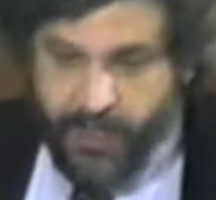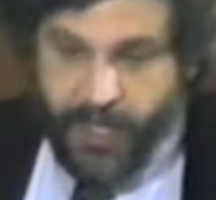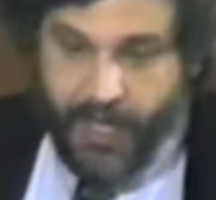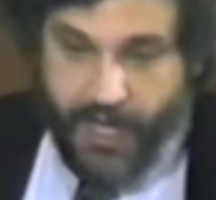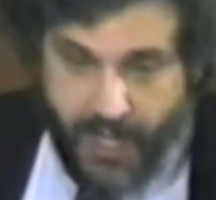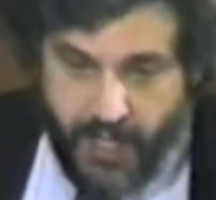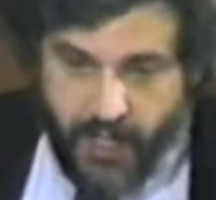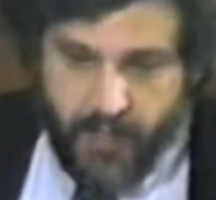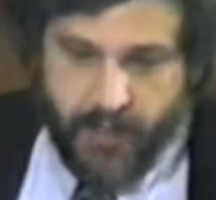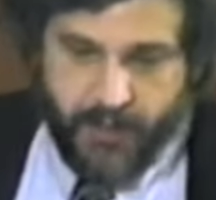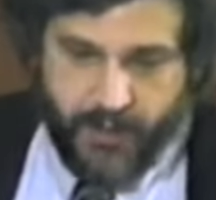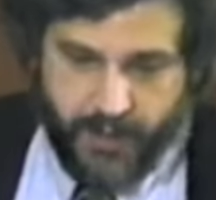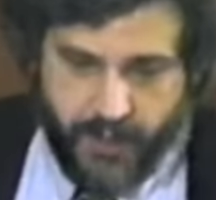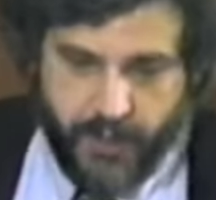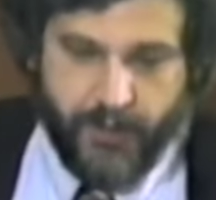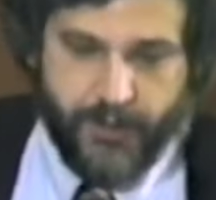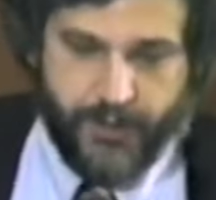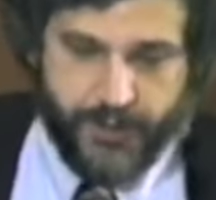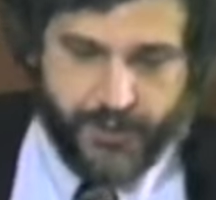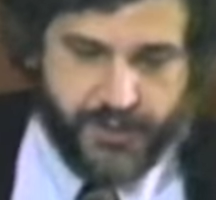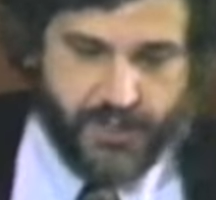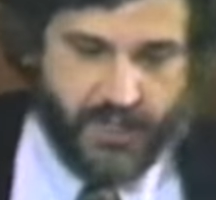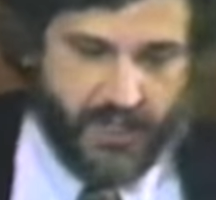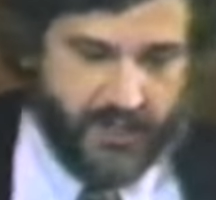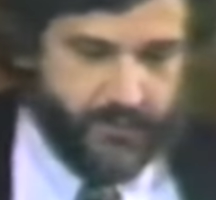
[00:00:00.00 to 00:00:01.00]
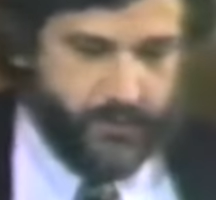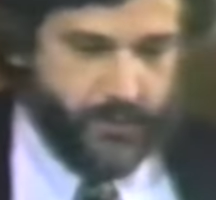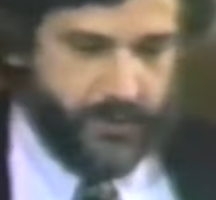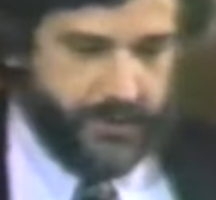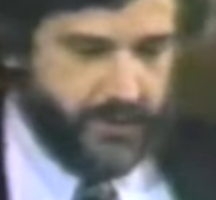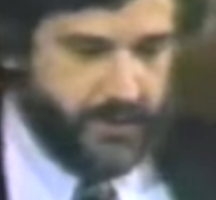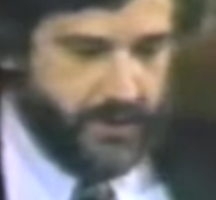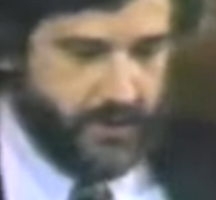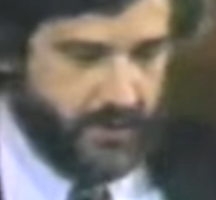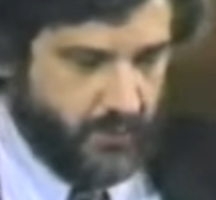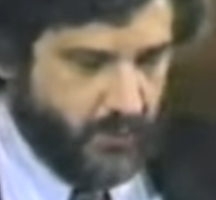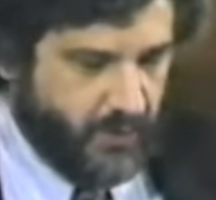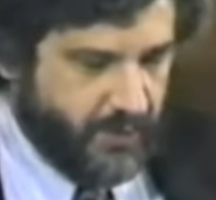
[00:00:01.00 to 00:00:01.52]
can kill yourself
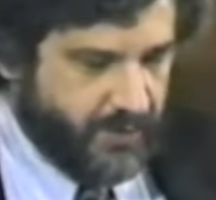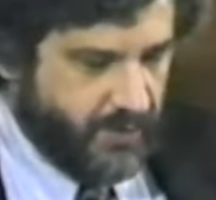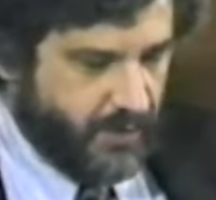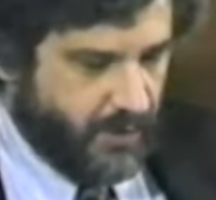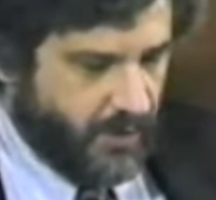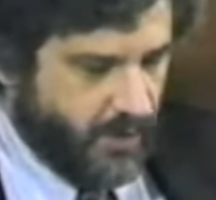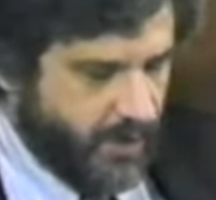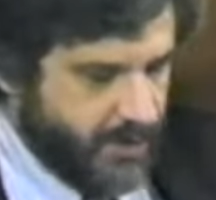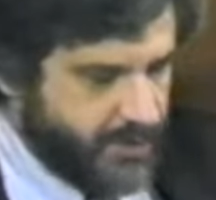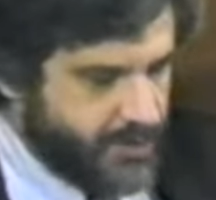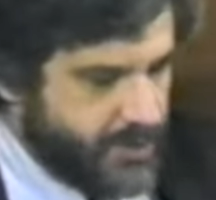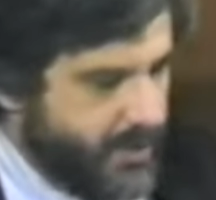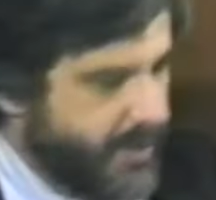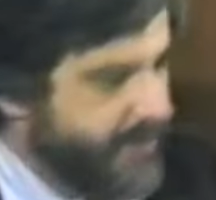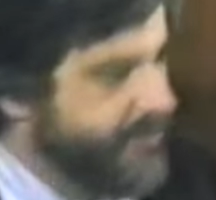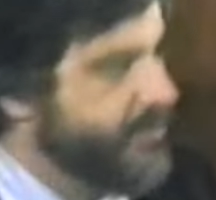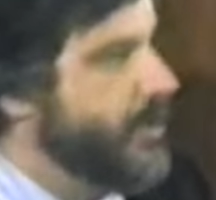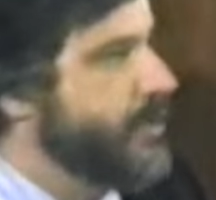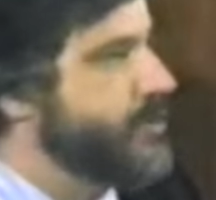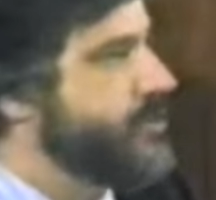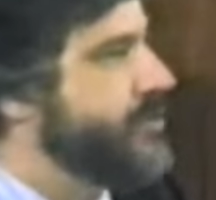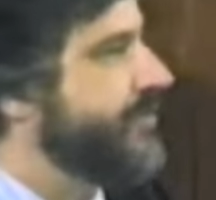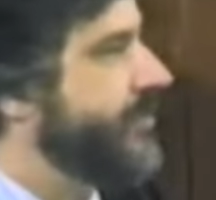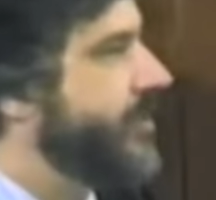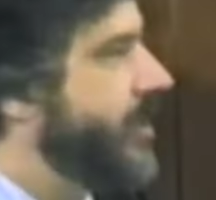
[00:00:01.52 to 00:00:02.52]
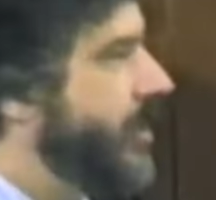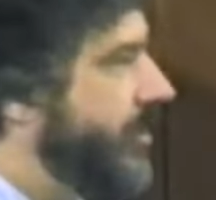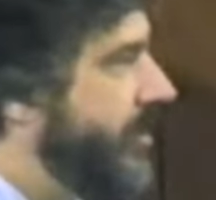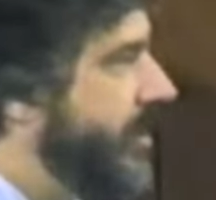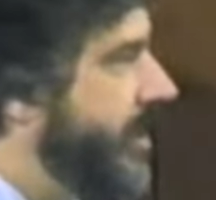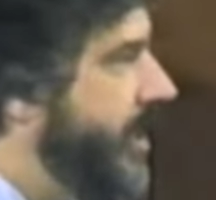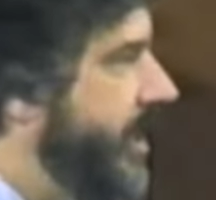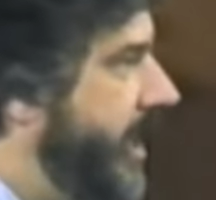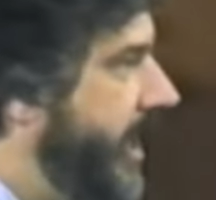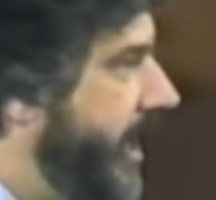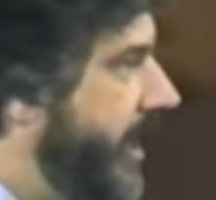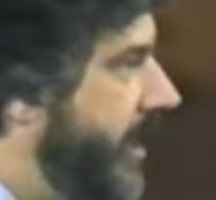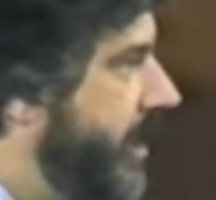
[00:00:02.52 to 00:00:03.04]
with a, with a large enough dose of
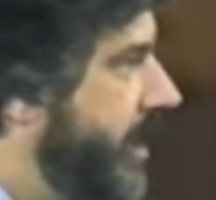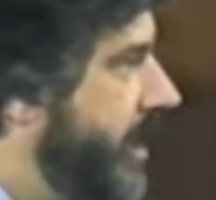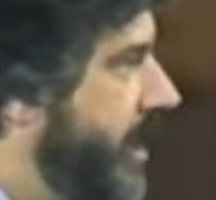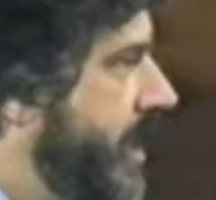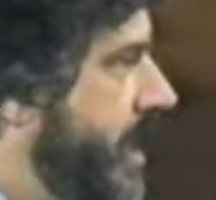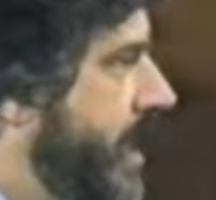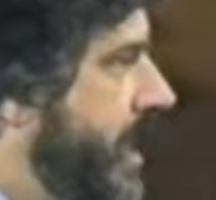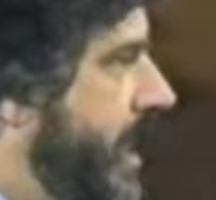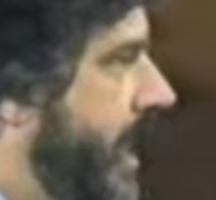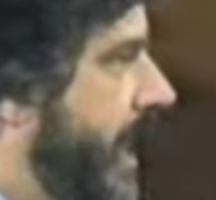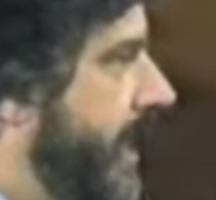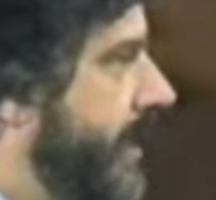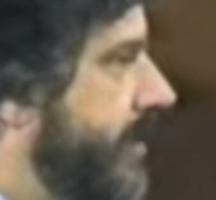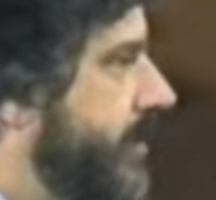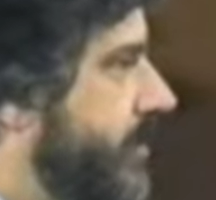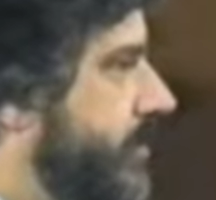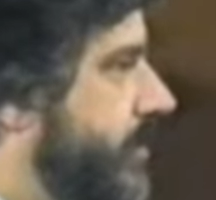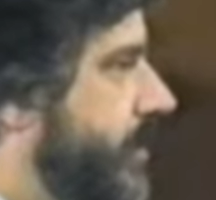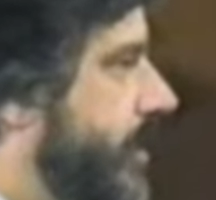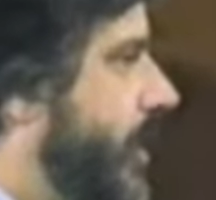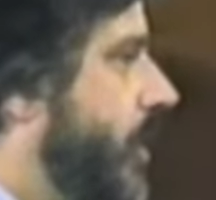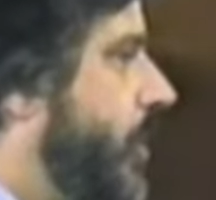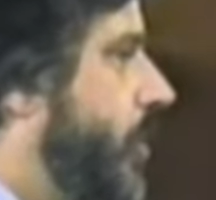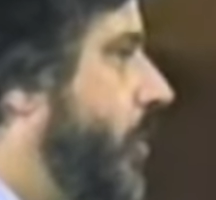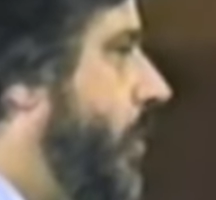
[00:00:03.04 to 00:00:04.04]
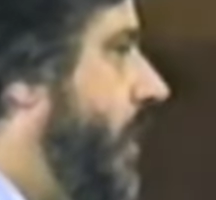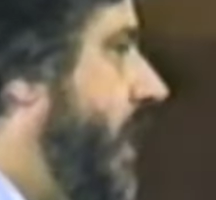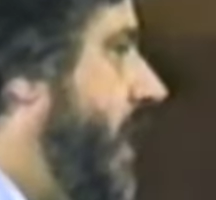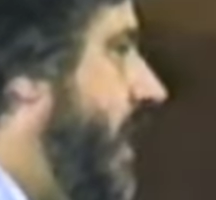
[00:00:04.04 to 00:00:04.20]
cocaine. I don't know